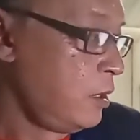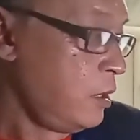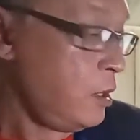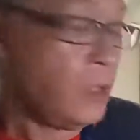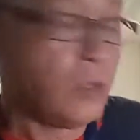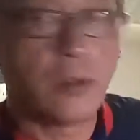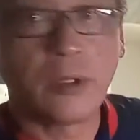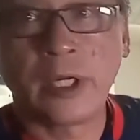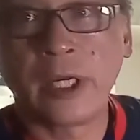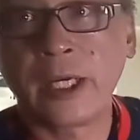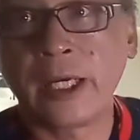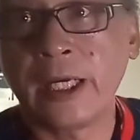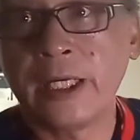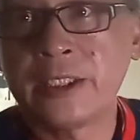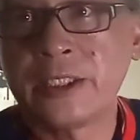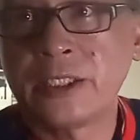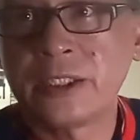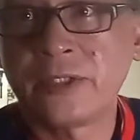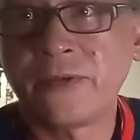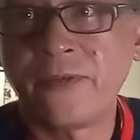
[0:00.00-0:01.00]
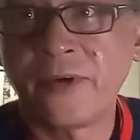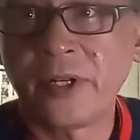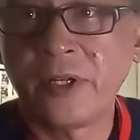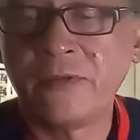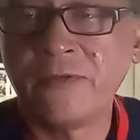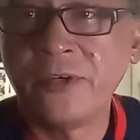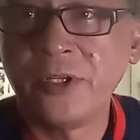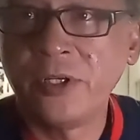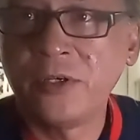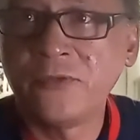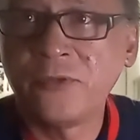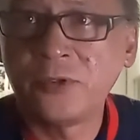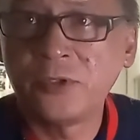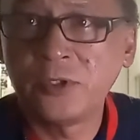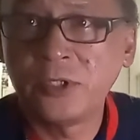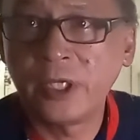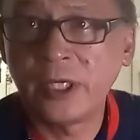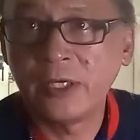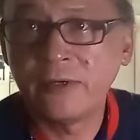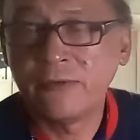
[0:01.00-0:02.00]
Okay guys, just the final video for
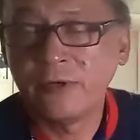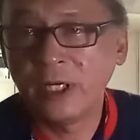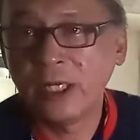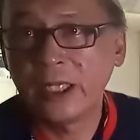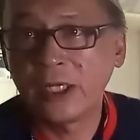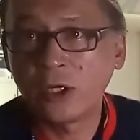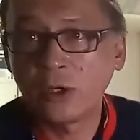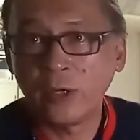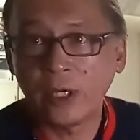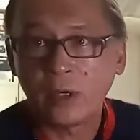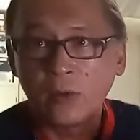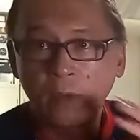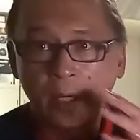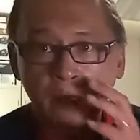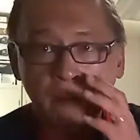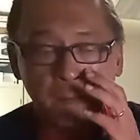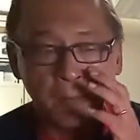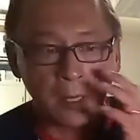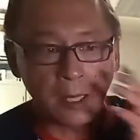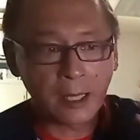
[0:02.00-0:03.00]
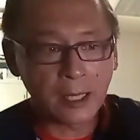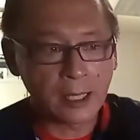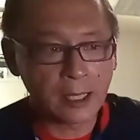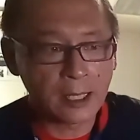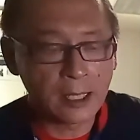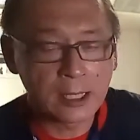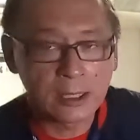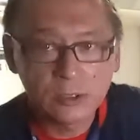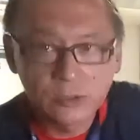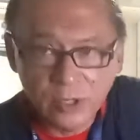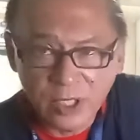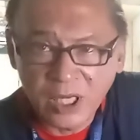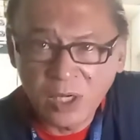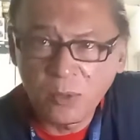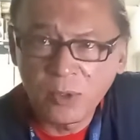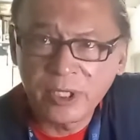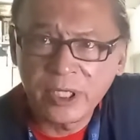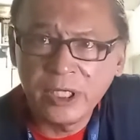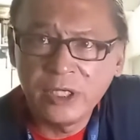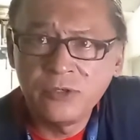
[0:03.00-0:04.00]
today, a really quick one. Today I
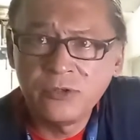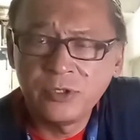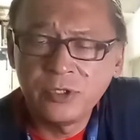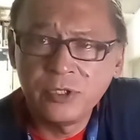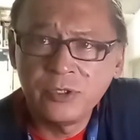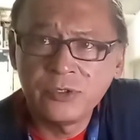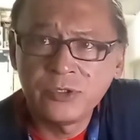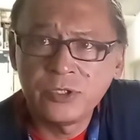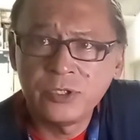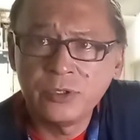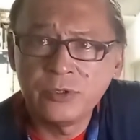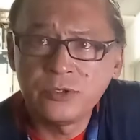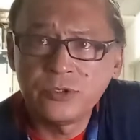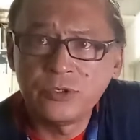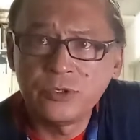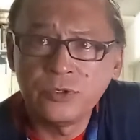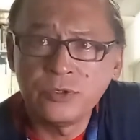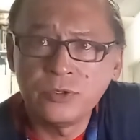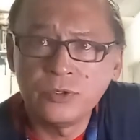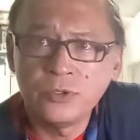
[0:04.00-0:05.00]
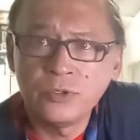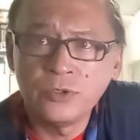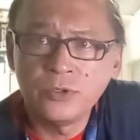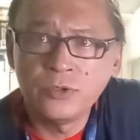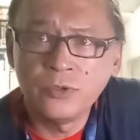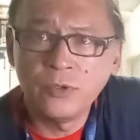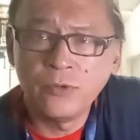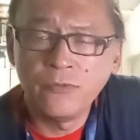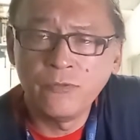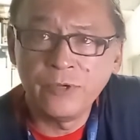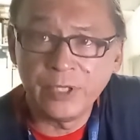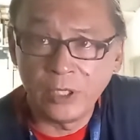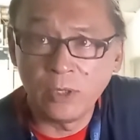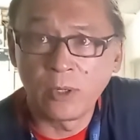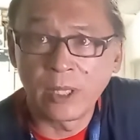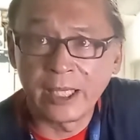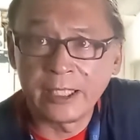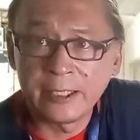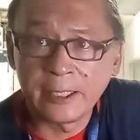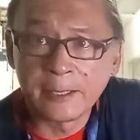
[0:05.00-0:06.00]
want to introduce you to video
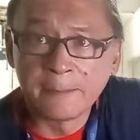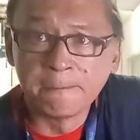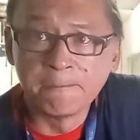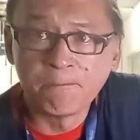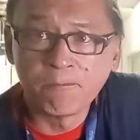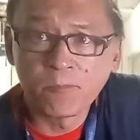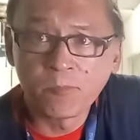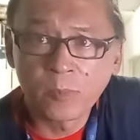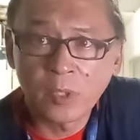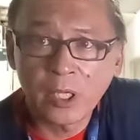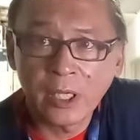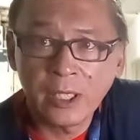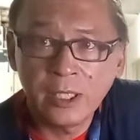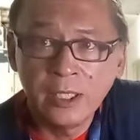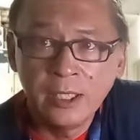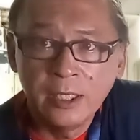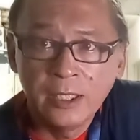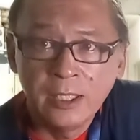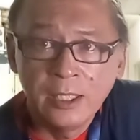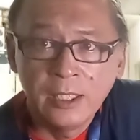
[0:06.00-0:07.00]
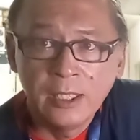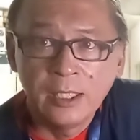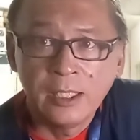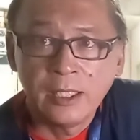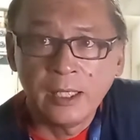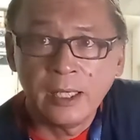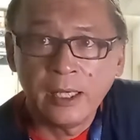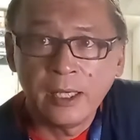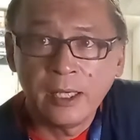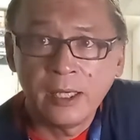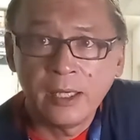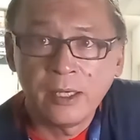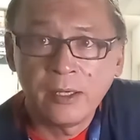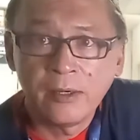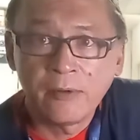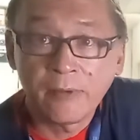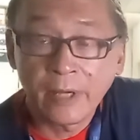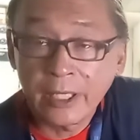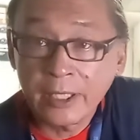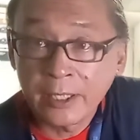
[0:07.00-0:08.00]
lighting. Okay,
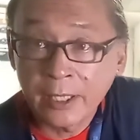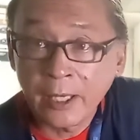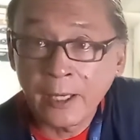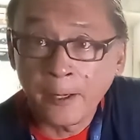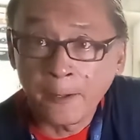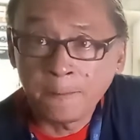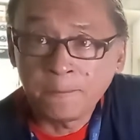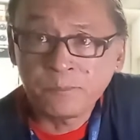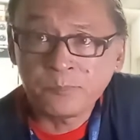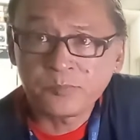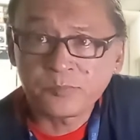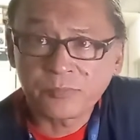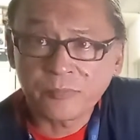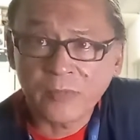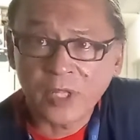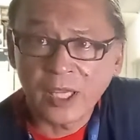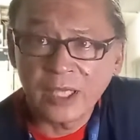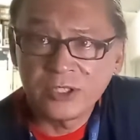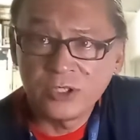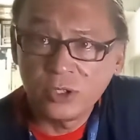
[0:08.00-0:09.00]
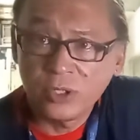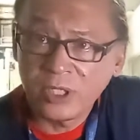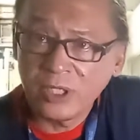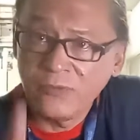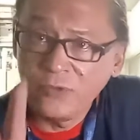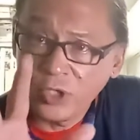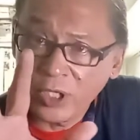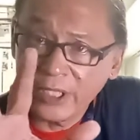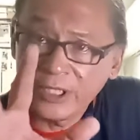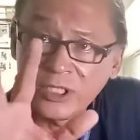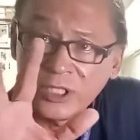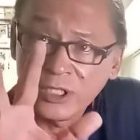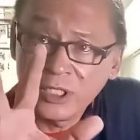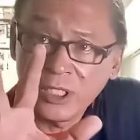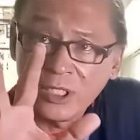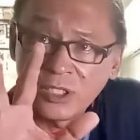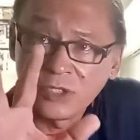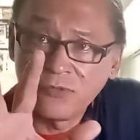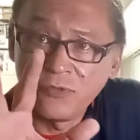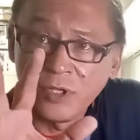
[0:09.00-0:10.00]
right now, if you can see
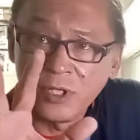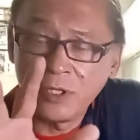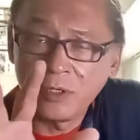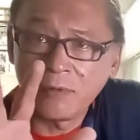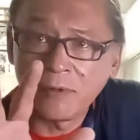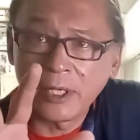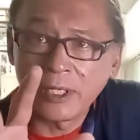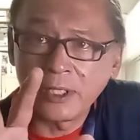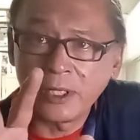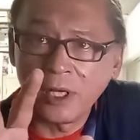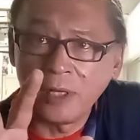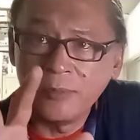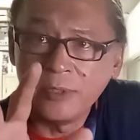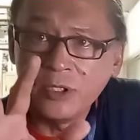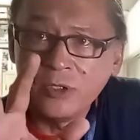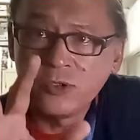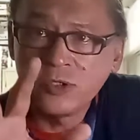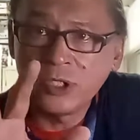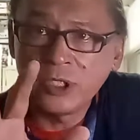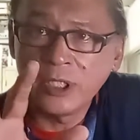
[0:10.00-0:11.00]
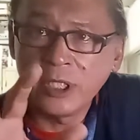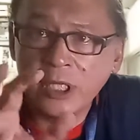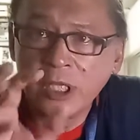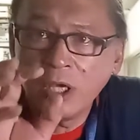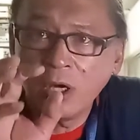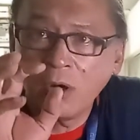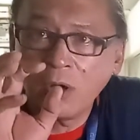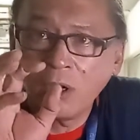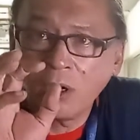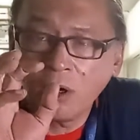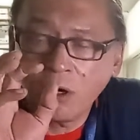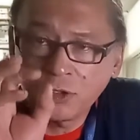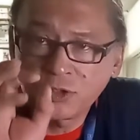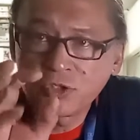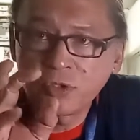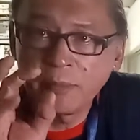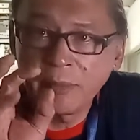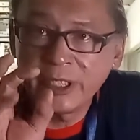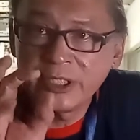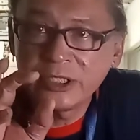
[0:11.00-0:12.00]
this video right now, I'm using the
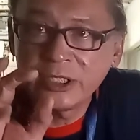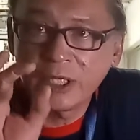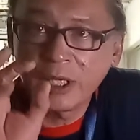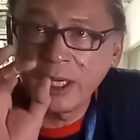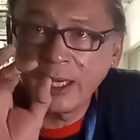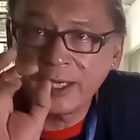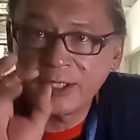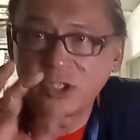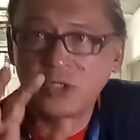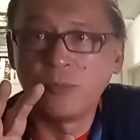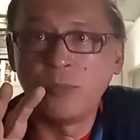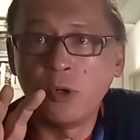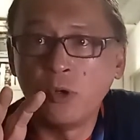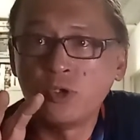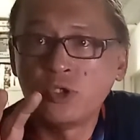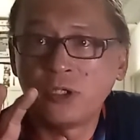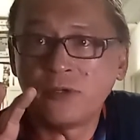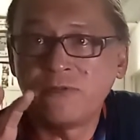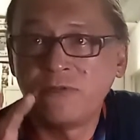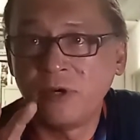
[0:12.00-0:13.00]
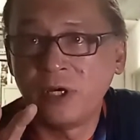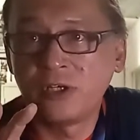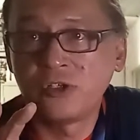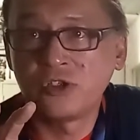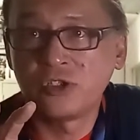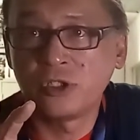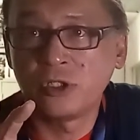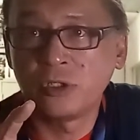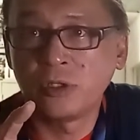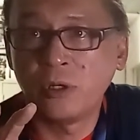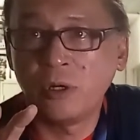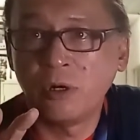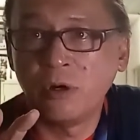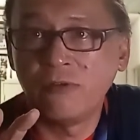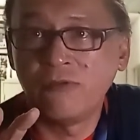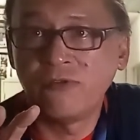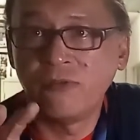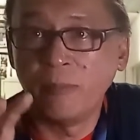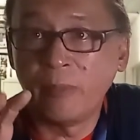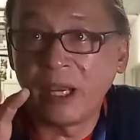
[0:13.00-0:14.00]
automatic exposure function
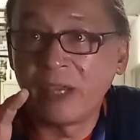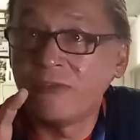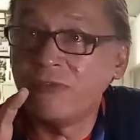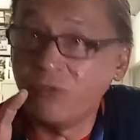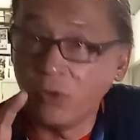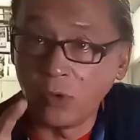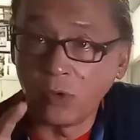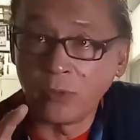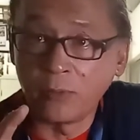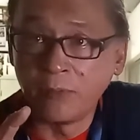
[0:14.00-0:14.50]
of my phone.